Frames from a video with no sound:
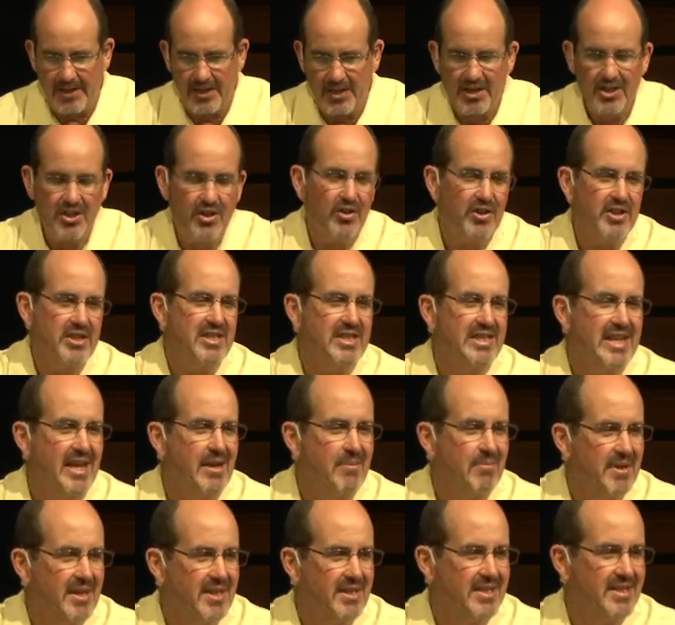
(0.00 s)
you know the
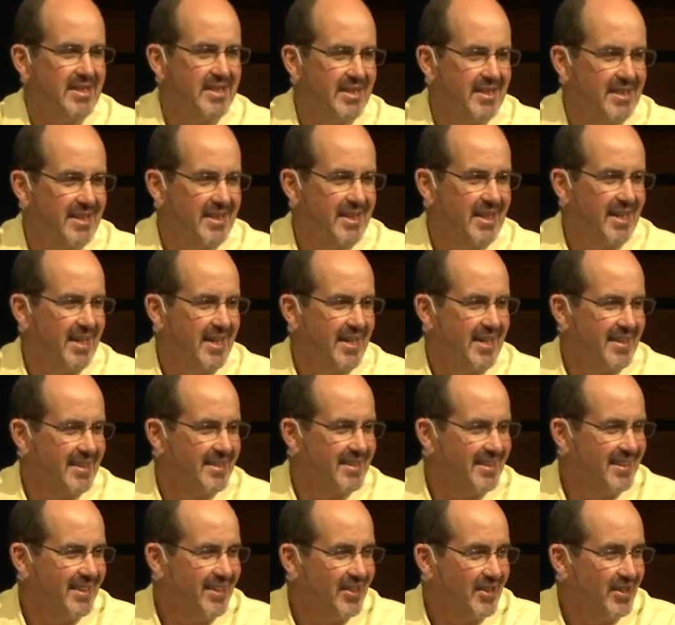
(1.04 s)
statement, uh,
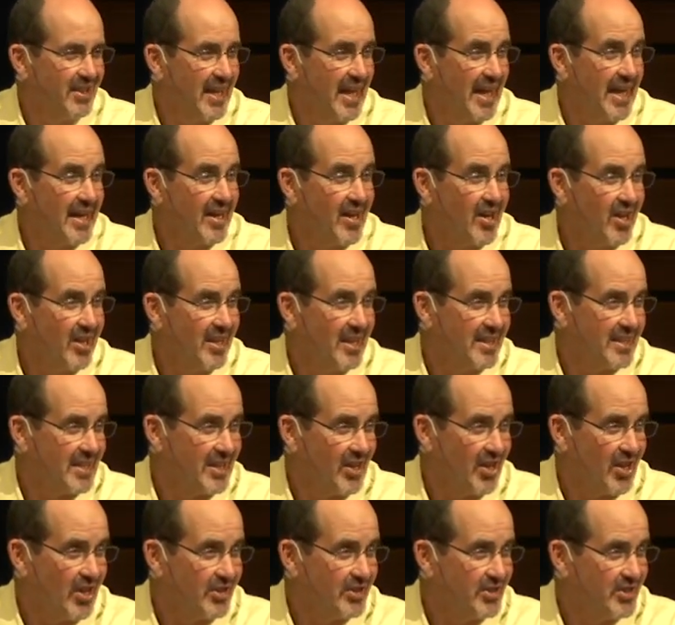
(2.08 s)
you know, lay it all at the
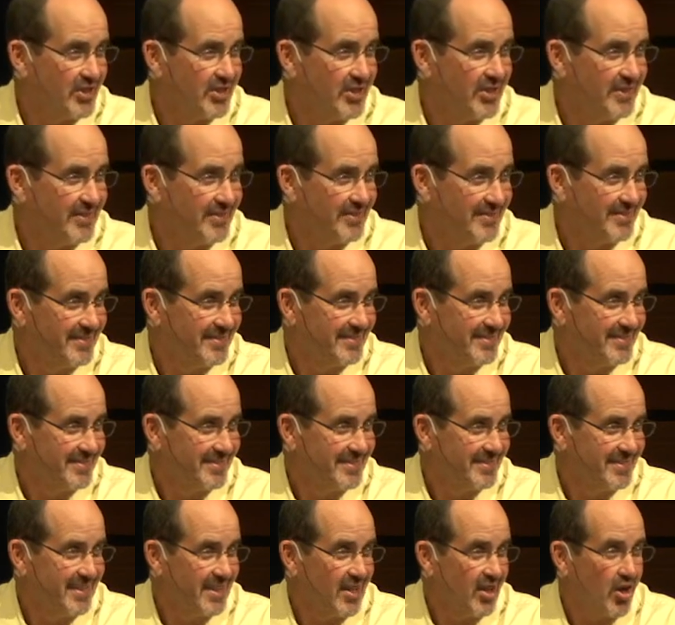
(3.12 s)
altar
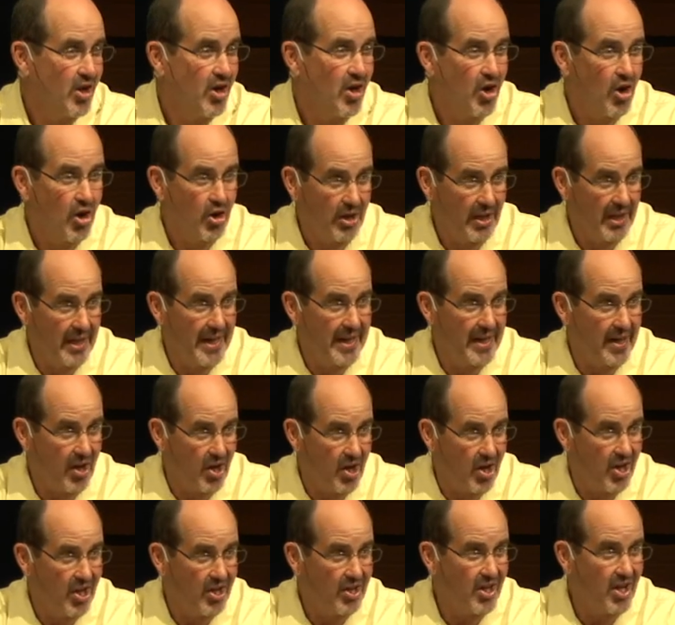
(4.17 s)
or lay it
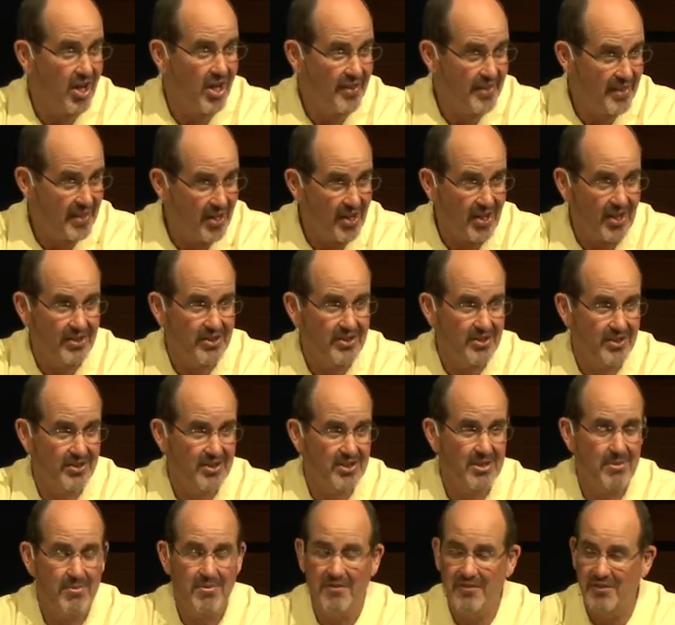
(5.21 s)
all on the altar.
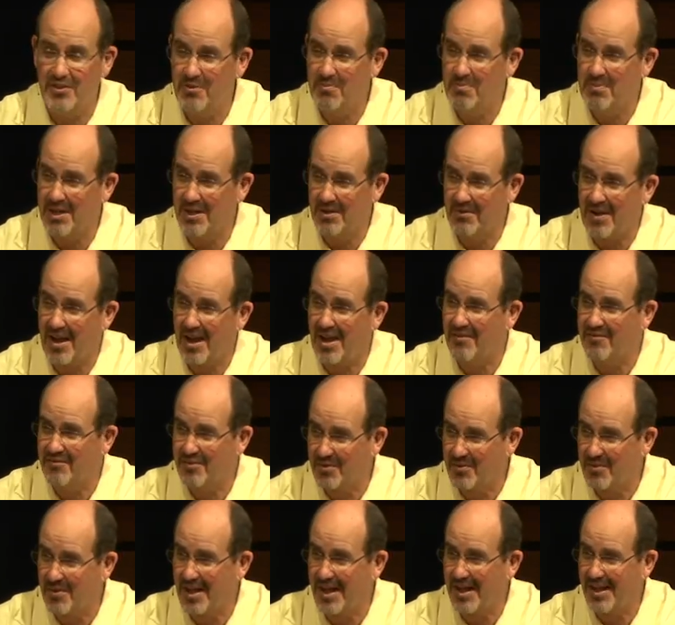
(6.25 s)
Some of you have been around for
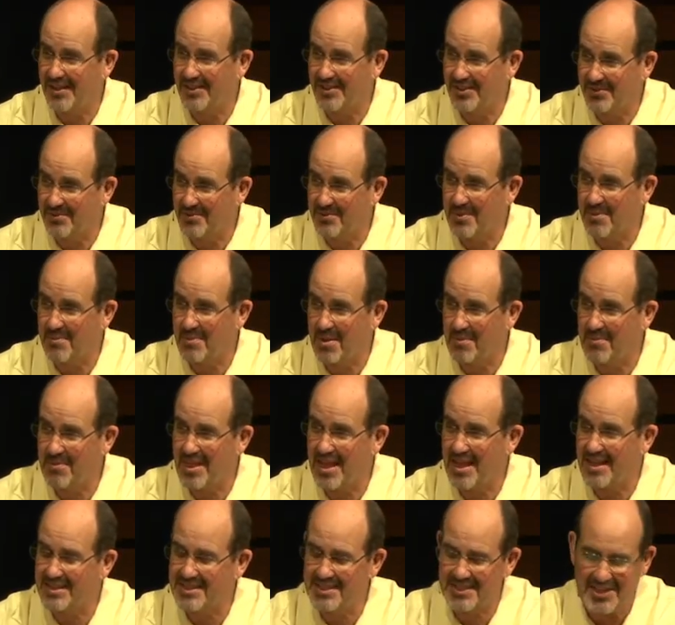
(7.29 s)
a while, you'll remember
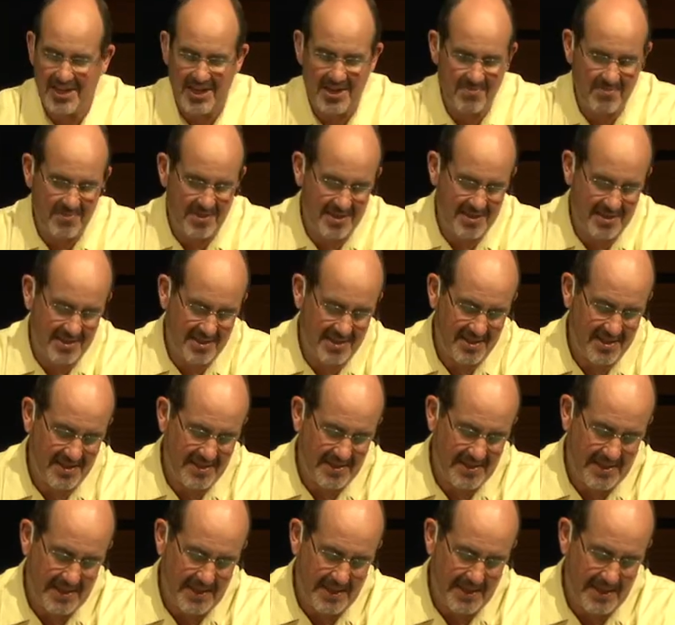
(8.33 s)
that statement.
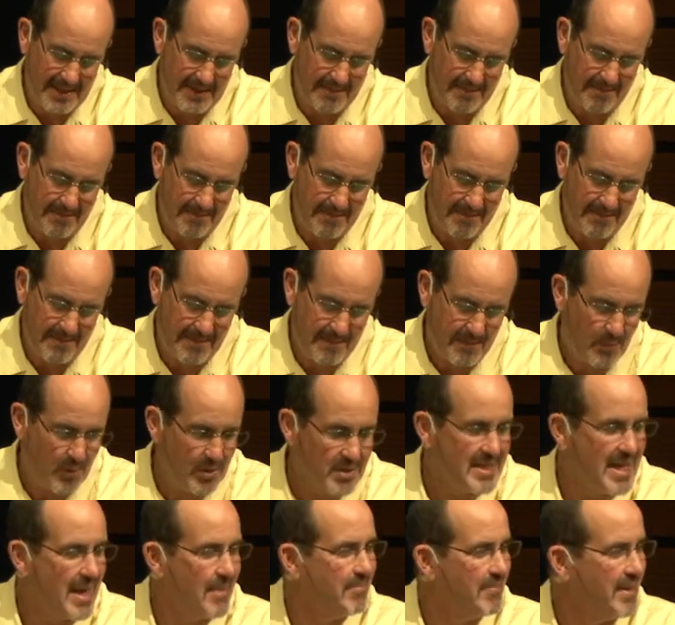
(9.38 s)
Um, what does
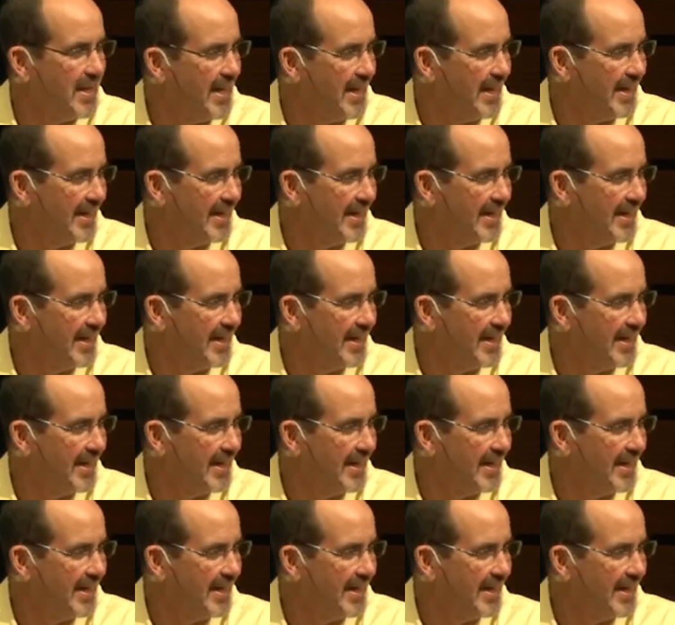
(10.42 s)
that mean?